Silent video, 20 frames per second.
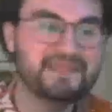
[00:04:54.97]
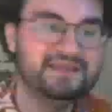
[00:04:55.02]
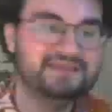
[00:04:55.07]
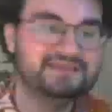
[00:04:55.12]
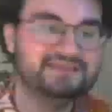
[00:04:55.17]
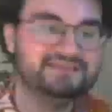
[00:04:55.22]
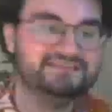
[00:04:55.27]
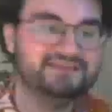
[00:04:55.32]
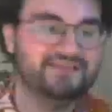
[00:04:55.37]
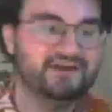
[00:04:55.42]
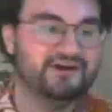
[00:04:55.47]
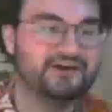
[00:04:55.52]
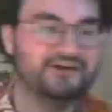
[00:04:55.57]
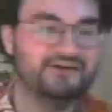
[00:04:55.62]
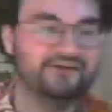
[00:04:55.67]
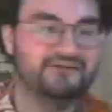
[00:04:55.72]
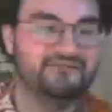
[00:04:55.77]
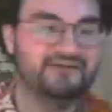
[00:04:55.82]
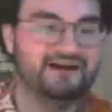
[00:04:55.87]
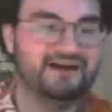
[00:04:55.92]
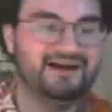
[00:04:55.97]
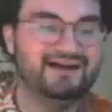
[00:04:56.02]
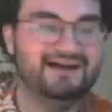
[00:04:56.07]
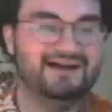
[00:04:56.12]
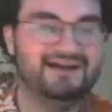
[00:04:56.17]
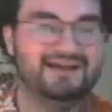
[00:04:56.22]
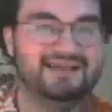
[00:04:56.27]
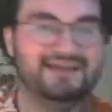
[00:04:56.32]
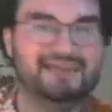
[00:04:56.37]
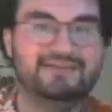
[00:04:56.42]
So
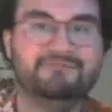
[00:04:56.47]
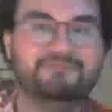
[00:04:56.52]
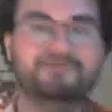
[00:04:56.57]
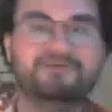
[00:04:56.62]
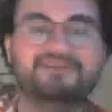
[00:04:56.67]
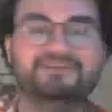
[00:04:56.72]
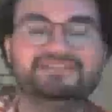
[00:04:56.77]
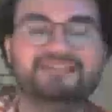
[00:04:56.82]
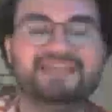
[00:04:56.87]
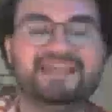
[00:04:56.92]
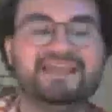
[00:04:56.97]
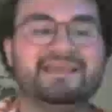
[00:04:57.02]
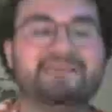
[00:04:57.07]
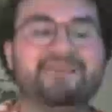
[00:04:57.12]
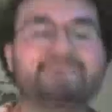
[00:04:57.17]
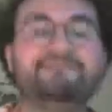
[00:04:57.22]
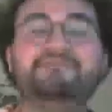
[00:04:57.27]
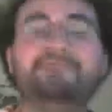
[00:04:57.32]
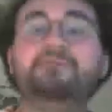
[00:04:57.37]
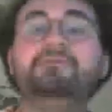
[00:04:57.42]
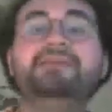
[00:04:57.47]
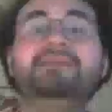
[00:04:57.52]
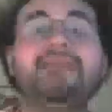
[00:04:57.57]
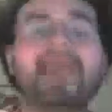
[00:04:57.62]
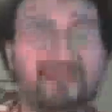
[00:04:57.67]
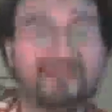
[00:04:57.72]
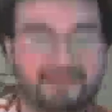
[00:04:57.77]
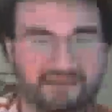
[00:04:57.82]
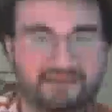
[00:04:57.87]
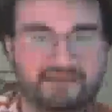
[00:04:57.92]
it was a
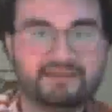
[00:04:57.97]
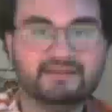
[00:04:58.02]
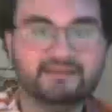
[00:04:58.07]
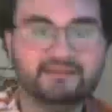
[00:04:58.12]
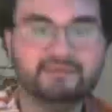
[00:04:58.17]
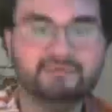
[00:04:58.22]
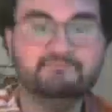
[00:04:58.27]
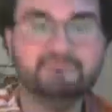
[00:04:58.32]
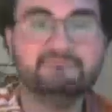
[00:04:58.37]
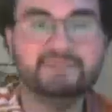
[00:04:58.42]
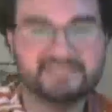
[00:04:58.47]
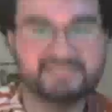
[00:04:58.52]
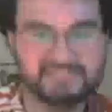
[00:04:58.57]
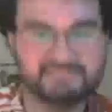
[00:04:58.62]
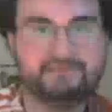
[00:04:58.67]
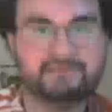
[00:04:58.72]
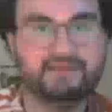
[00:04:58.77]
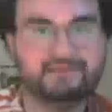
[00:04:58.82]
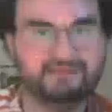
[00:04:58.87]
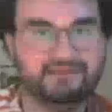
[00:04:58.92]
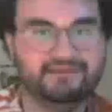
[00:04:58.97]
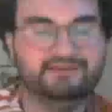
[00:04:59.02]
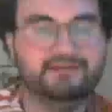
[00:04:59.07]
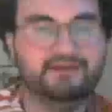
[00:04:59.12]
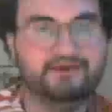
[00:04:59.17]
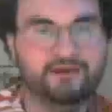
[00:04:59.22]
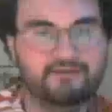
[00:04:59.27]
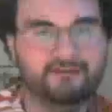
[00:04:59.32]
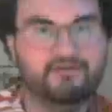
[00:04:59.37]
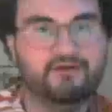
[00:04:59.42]
phonetic misspelling
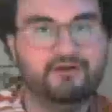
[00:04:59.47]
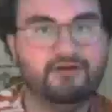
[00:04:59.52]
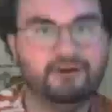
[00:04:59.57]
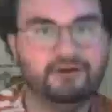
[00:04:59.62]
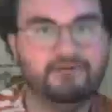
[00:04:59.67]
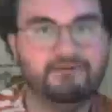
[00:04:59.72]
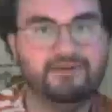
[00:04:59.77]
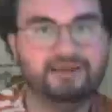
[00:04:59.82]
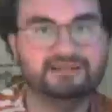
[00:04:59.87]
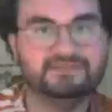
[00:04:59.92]
of all correct,